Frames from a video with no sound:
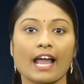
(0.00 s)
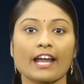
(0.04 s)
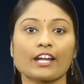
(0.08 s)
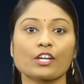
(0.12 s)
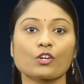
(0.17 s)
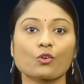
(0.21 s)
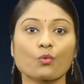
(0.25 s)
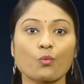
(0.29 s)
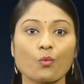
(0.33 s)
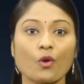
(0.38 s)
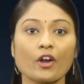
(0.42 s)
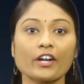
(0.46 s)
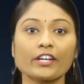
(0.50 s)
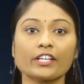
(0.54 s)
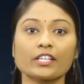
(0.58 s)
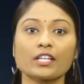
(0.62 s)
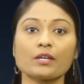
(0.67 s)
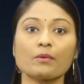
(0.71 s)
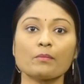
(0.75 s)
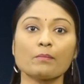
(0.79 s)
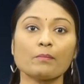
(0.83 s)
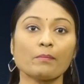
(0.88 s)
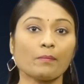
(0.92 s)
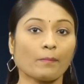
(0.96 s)
and
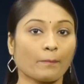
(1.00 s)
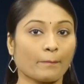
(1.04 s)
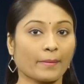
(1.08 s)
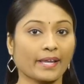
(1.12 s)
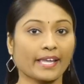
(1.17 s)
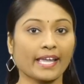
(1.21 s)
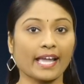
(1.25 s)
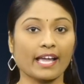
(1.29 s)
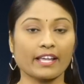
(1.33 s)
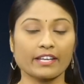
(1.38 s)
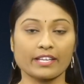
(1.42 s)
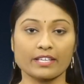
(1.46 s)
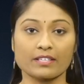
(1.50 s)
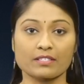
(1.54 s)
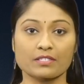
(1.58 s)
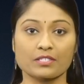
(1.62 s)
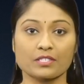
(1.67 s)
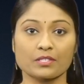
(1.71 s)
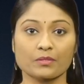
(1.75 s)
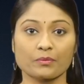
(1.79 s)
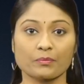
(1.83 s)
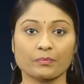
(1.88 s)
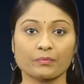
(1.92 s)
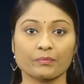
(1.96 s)
quantum
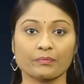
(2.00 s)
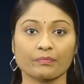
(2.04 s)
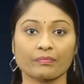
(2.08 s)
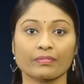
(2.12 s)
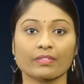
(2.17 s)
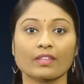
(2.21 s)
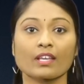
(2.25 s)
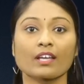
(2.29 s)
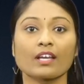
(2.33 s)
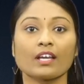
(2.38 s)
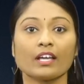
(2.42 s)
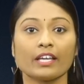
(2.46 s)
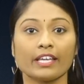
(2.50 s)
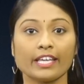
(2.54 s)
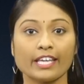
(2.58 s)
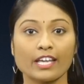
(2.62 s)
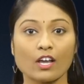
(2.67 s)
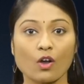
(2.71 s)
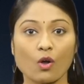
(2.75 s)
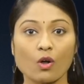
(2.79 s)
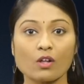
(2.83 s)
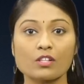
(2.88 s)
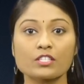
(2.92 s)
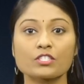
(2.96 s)
mechanics. He
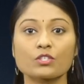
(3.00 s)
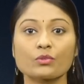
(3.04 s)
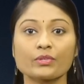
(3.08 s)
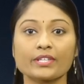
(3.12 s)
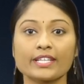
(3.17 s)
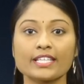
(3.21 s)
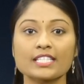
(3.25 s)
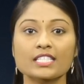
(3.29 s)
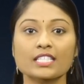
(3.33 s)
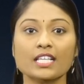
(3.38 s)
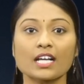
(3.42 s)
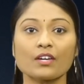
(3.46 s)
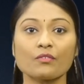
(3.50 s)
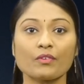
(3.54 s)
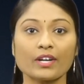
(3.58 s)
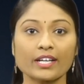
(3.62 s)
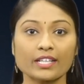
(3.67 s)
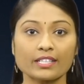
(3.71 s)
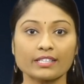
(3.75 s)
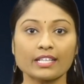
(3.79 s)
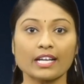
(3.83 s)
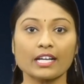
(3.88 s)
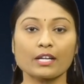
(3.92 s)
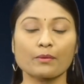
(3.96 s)
also
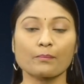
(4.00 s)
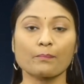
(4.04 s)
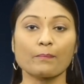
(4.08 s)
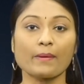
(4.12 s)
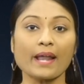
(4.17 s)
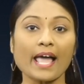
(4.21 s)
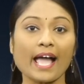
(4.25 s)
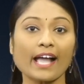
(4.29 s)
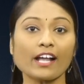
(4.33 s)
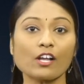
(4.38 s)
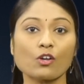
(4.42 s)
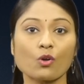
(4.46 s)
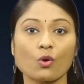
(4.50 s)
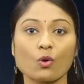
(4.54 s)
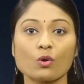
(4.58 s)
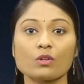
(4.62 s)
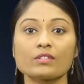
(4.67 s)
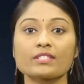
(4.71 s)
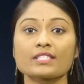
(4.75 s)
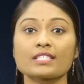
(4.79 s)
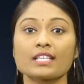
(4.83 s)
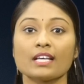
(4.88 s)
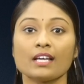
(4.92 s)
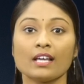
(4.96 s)
discovered that black
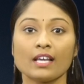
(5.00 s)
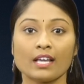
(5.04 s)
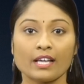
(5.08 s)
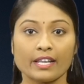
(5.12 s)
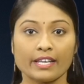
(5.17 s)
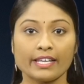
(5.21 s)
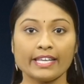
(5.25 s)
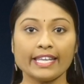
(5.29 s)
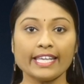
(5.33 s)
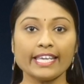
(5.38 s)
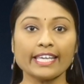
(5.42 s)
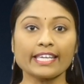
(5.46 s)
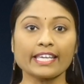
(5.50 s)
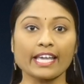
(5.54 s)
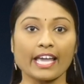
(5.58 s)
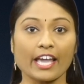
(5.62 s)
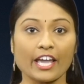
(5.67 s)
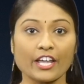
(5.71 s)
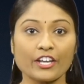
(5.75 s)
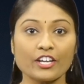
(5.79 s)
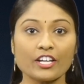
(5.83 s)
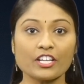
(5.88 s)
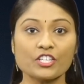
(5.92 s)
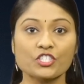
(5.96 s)
holes leak
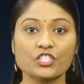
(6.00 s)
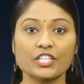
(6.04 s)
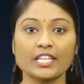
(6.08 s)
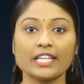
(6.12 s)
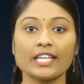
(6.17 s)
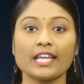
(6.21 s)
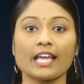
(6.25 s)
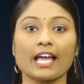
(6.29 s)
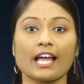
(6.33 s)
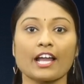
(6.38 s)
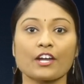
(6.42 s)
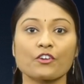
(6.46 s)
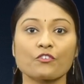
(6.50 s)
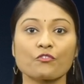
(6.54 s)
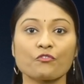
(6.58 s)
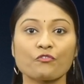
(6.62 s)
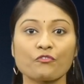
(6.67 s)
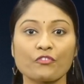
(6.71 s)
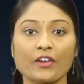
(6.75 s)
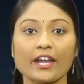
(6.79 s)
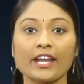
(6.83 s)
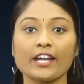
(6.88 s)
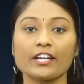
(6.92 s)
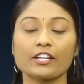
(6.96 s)
energy and
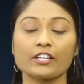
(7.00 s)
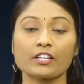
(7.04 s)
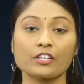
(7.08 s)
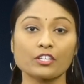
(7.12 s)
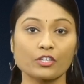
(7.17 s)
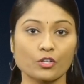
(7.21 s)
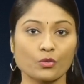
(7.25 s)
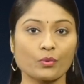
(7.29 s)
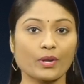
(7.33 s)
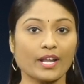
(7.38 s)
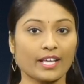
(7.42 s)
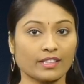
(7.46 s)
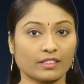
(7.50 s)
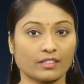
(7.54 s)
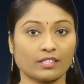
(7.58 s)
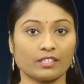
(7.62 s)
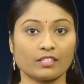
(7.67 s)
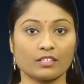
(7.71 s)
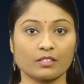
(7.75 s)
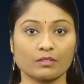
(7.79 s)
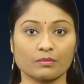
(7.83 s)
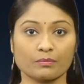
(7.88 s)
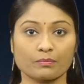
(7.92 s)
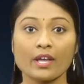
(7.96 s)
fade to
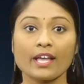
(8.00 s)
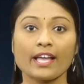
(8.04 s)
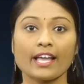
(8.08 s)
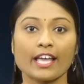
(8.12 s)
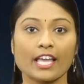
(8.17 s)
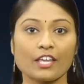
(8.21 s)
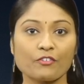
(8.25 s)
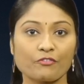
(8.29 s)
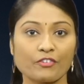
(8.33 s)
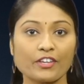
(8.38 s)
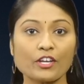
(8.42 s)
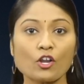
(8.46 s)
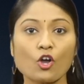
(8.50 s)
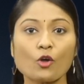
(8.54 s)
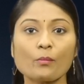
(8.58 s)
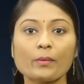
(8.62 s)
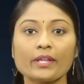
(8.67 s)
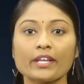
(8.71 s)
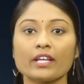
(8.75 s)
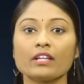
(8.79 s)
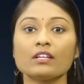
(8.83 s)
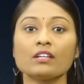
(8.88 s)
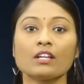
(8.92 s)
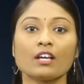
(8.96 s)
nothing, a
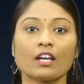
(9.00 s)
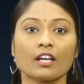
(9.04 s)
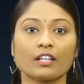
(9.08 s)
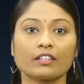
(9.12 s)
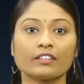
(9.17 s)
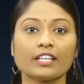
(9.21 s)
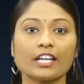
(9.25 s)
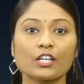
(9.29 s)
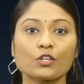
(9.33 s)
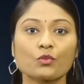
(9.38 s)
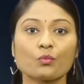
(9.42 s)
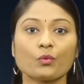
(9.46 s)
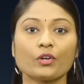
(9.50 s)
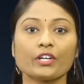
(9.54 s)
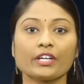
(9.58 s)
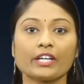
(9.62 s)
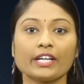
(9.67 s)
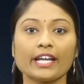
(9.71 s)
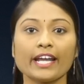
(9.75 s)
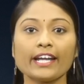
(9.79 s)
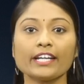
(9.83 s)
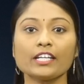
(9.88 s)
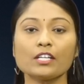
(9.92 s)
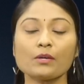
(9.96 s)
phenomenon that
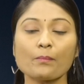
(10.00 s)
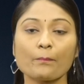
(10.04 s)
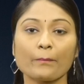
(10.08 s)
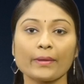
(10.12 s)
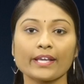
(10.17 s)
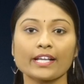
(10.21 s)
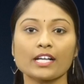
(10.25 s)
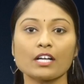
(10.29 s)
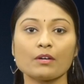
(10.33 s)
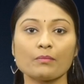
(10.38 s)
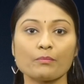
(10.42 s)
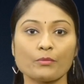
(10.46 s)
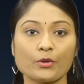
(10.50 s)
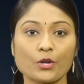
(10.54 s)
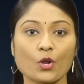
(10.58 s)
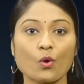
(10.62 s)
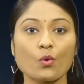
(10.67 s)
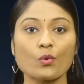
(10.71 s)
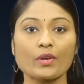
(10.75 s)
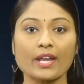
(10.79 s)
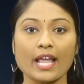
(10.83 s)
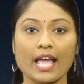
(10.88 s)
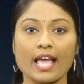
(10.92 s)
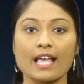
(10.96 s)
would later become
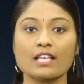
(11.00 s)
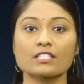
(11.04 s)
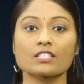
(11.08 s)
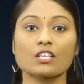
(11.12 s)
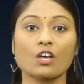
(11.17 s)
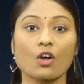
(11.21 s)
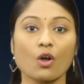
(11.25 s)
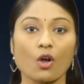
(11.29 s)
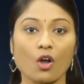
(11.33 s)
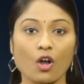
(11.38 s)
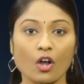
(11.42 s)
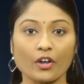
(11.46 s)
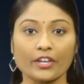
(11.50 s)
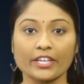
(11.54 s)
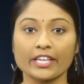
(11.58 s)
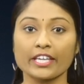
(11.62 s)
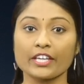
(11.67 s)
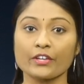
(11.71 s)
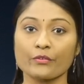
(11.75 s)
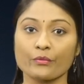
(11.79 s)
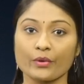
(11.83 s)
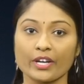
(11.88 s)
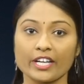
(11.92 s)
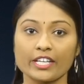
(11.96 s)
known as
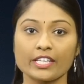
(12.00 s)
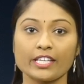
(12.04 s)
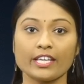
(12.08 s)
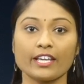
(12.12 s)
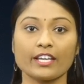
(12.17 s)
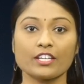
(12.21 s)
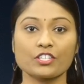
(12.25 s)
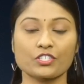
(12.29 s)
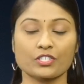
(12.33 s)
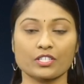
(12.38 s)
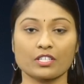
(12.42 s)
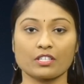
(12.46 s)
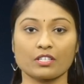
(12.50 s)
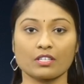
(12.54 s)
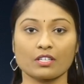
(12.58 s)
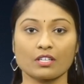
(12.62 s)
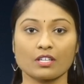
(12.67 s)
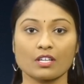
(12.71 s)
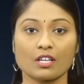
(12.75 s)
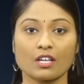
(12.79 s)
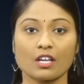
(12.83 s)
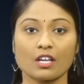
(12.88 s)
Hawking radiation.